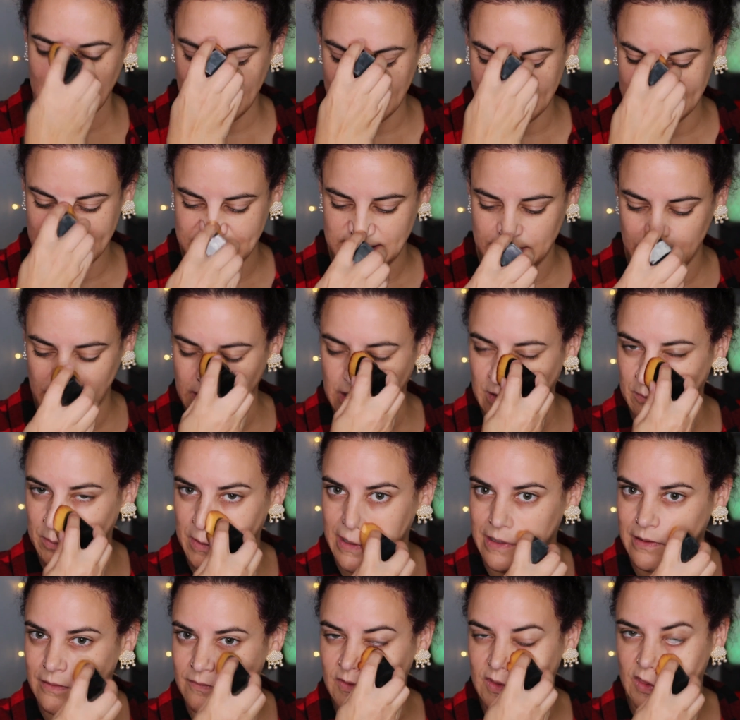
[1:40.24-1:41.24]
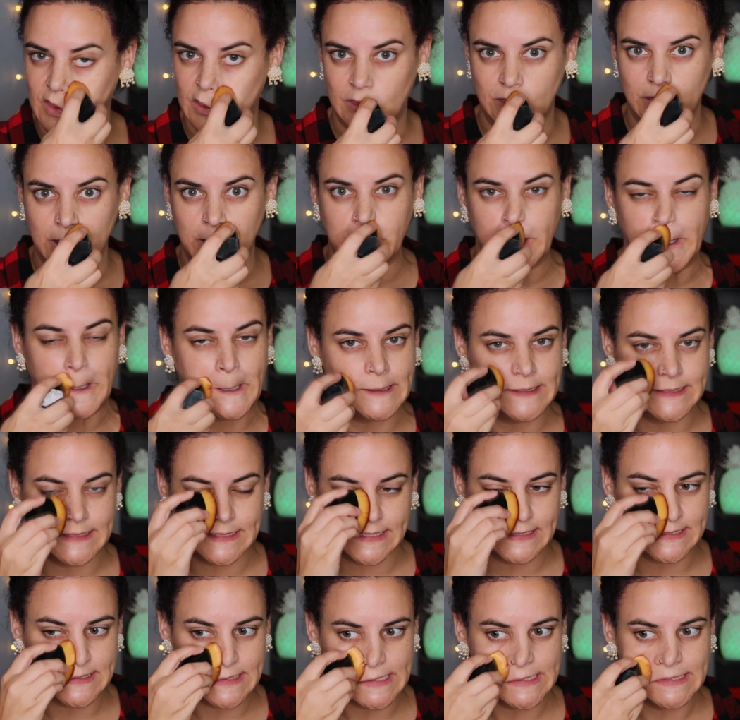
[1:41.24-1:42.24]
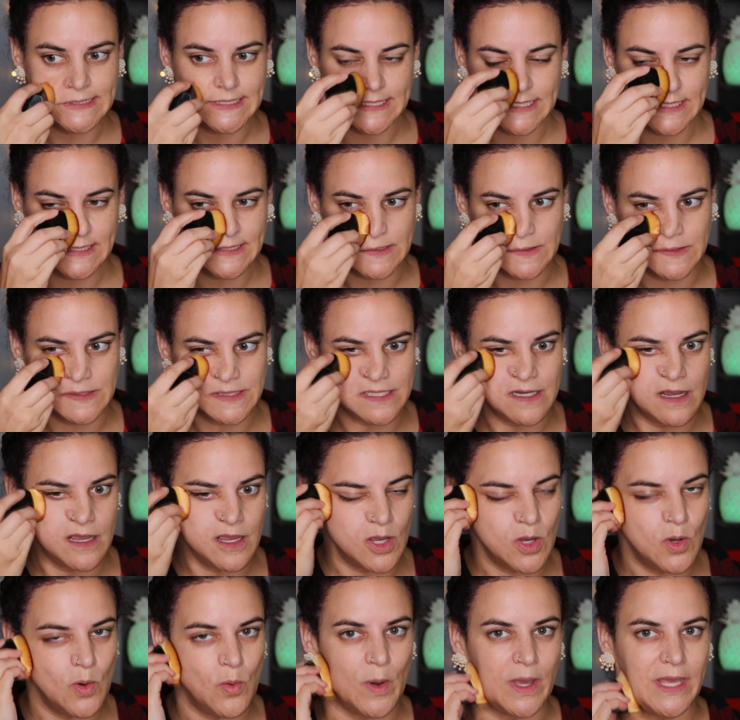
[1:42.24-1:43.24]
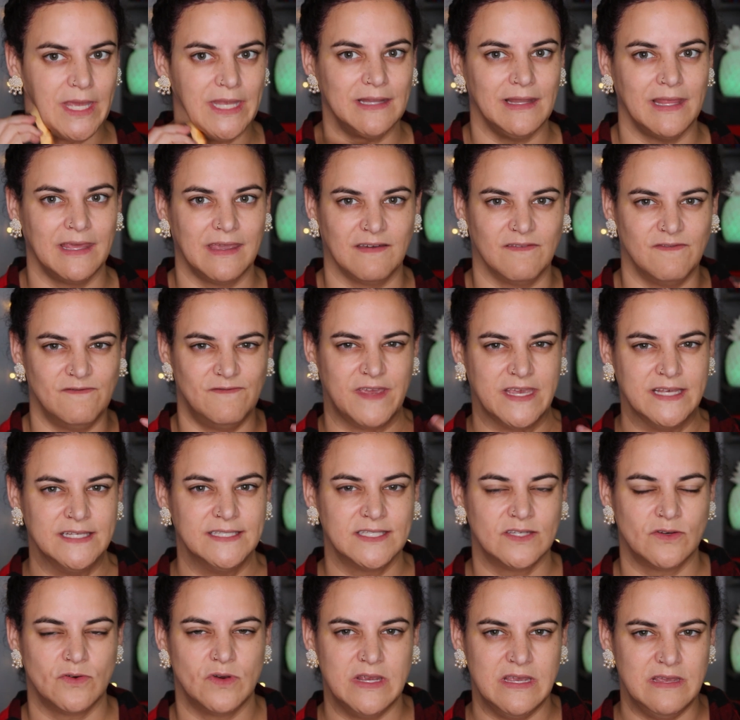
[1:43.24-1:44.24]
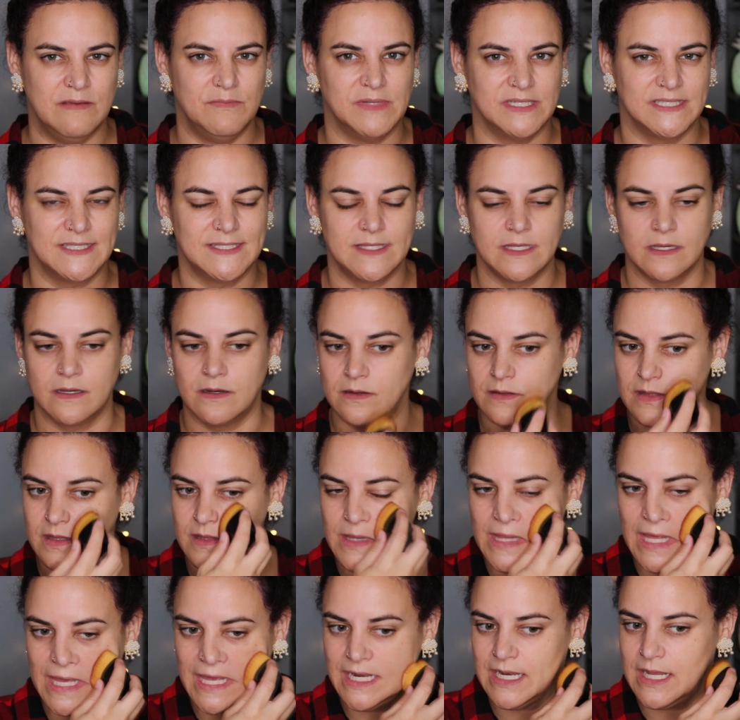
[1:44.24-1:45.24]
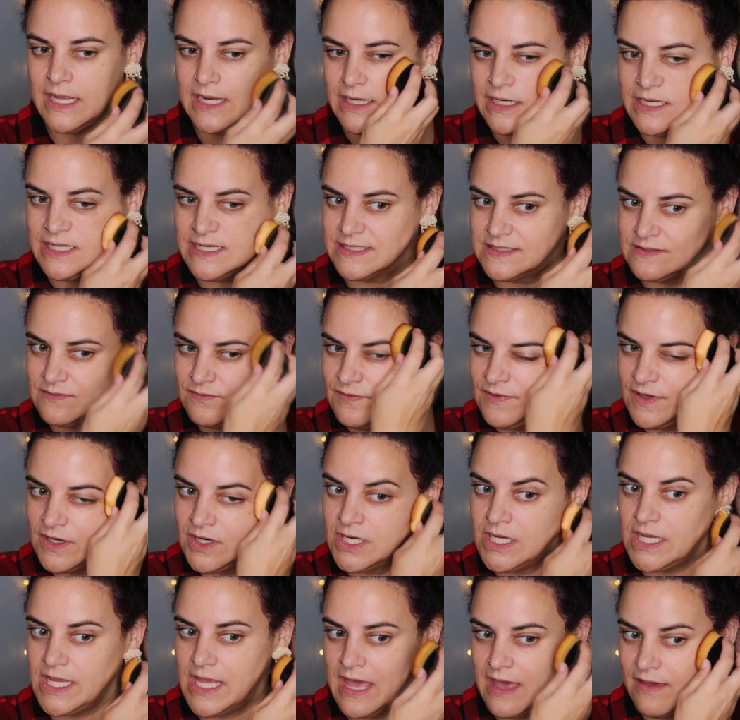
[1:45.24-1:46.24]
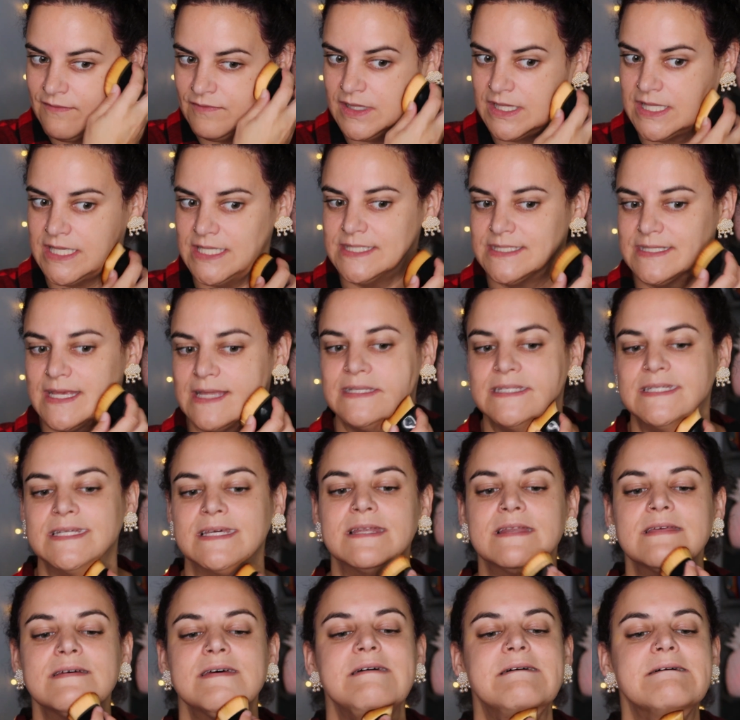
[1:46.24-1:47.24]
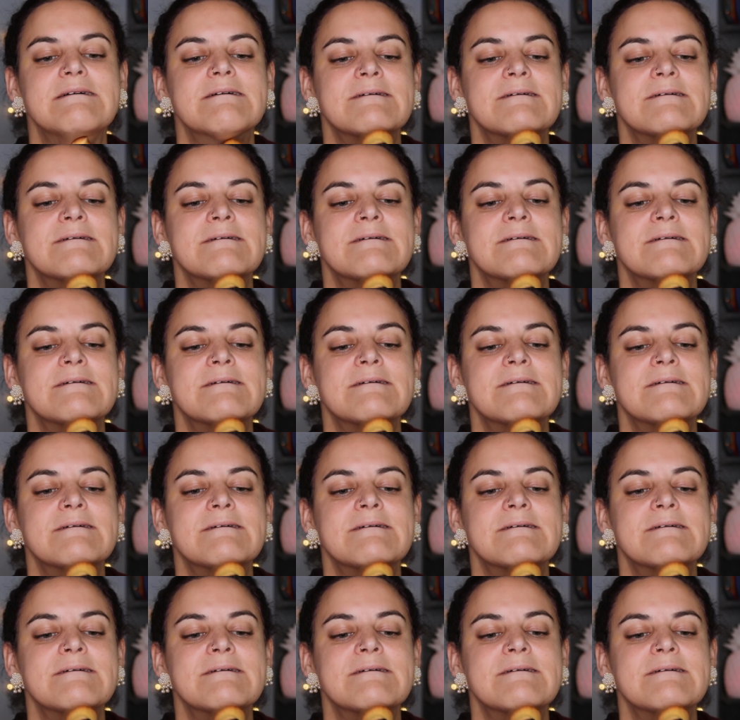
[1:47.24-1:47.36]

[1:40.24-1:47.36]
this is a little bit of a thicker consistency, so it's not quite like a face cream. It's thicker than that, and it is very heavily scented.